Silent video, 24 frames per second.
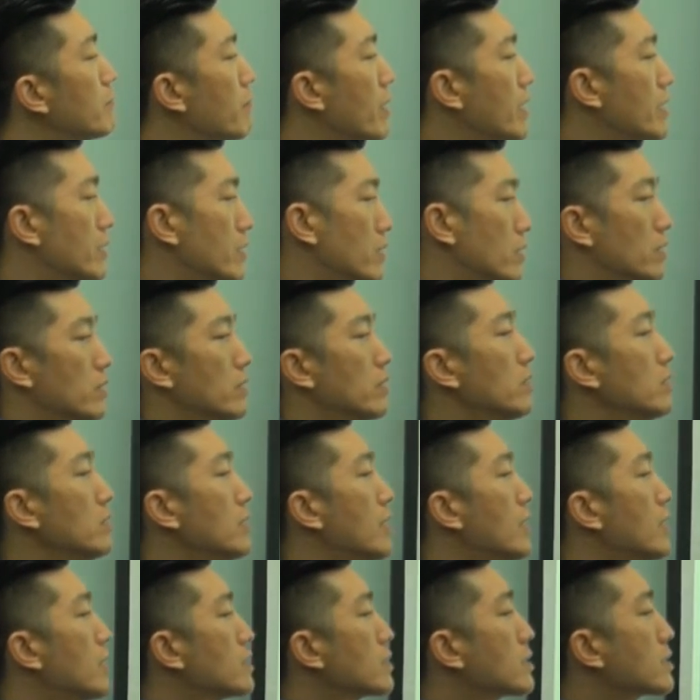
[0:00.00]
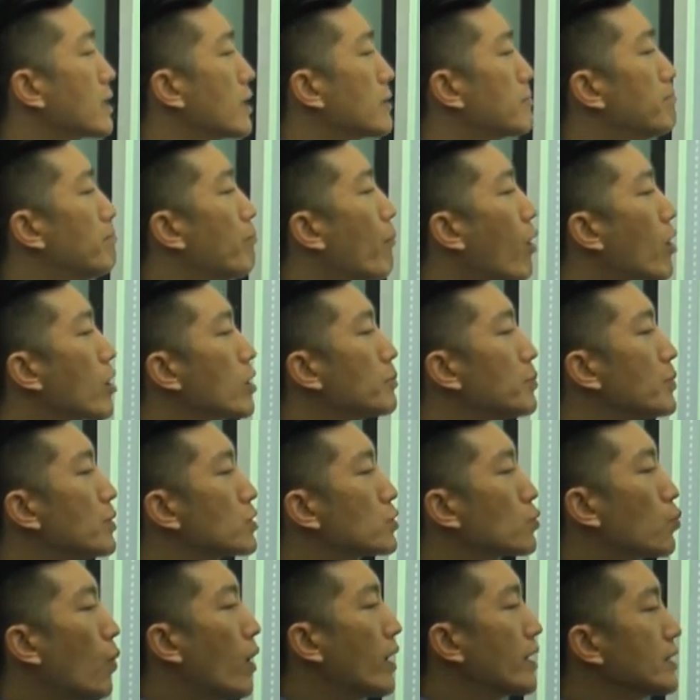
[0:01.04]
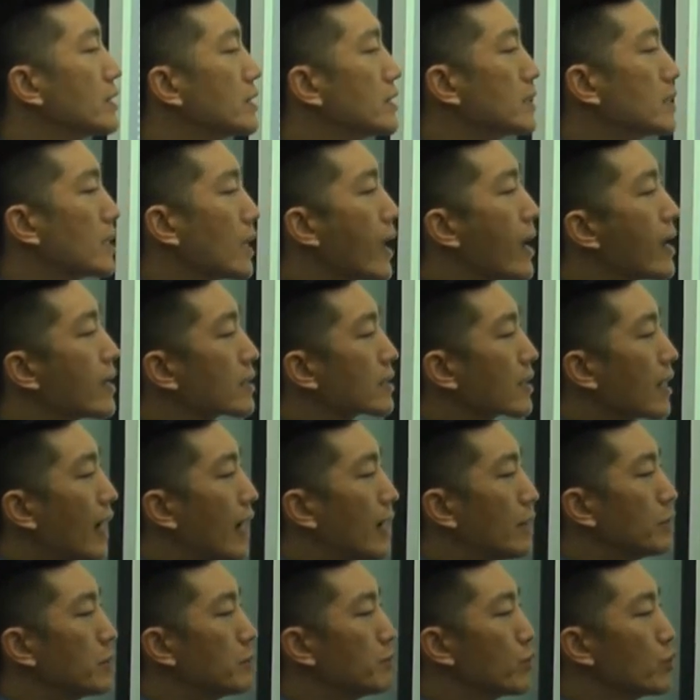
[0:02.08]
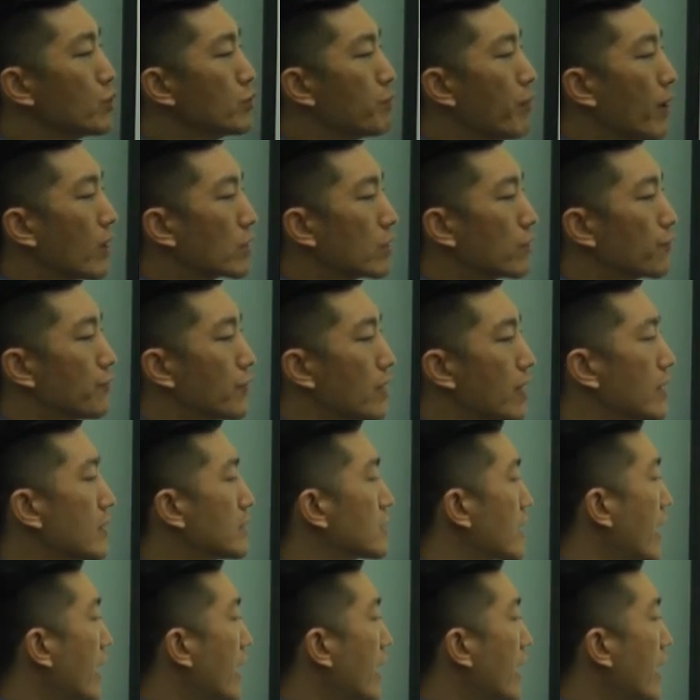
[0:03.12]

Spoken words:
Mail said marbled white and common blue butterflies